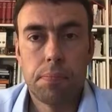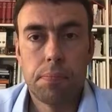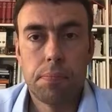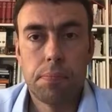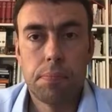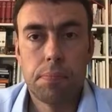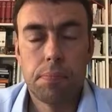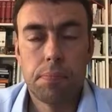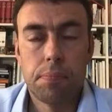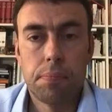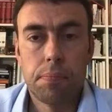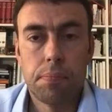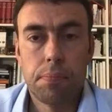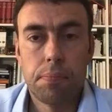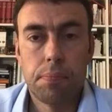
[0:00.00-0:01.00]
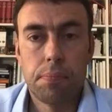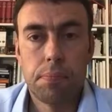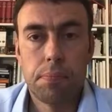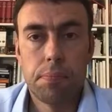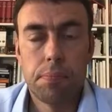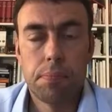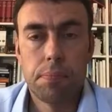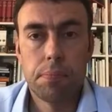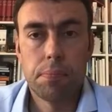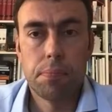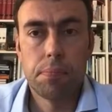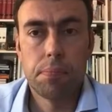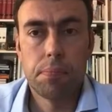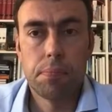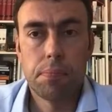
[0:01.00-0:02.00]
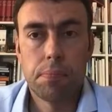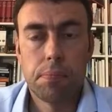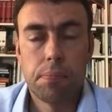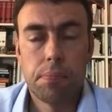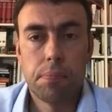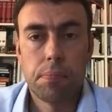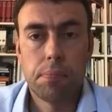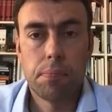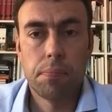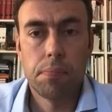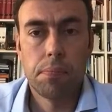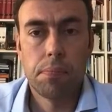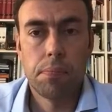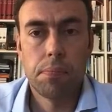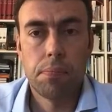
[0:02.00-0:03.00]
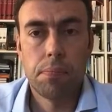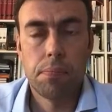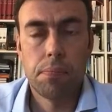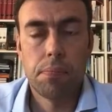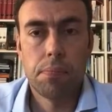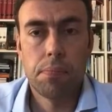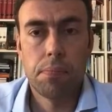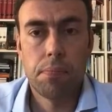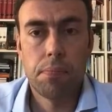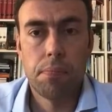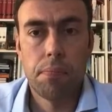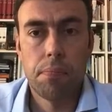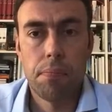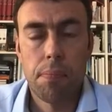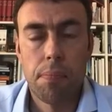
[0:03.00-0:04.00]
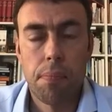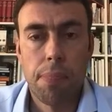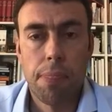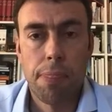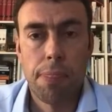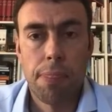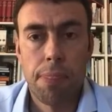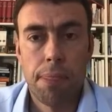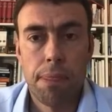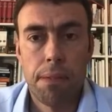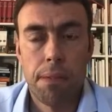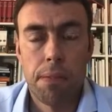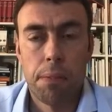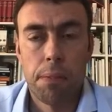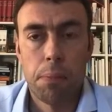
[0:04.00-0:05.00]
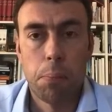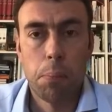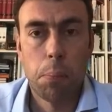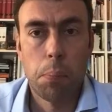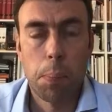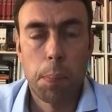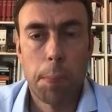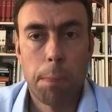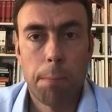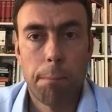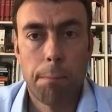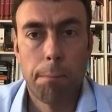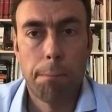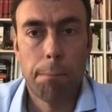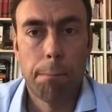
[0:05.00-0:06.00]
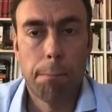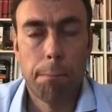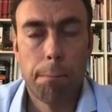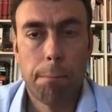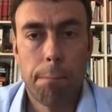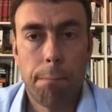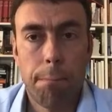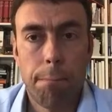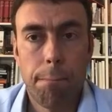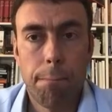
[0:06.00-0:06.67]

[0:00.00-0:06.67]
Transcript: (silent)